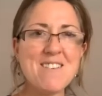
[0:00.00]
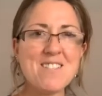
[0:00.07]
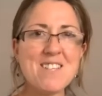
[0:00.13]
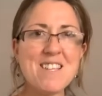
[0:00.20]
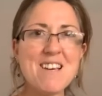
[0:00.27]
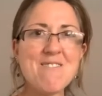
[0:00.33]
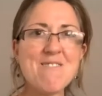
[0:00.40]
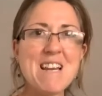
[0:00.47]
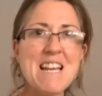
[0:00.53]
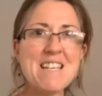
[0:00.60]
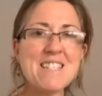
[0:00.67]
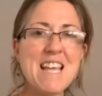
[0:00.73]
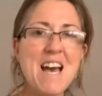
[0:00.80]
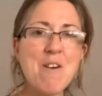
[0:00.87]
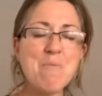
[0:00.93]
so that really
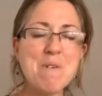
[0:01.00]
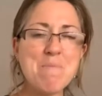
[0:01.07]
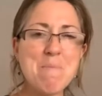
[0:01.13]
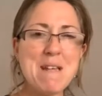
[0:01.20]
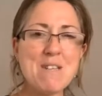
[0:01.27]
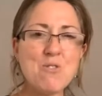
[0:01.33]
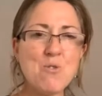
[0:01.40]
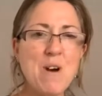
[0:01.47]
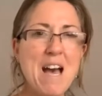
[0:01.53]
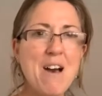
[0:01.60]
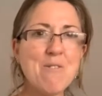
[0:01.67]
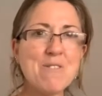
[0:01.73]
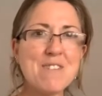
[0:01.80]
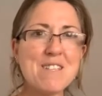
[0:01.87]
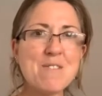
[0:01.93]
does help with mental
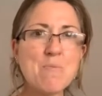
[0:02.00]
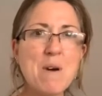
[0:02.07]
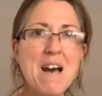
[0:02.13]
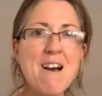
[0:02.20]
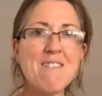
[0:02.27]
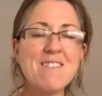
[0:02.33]
health as well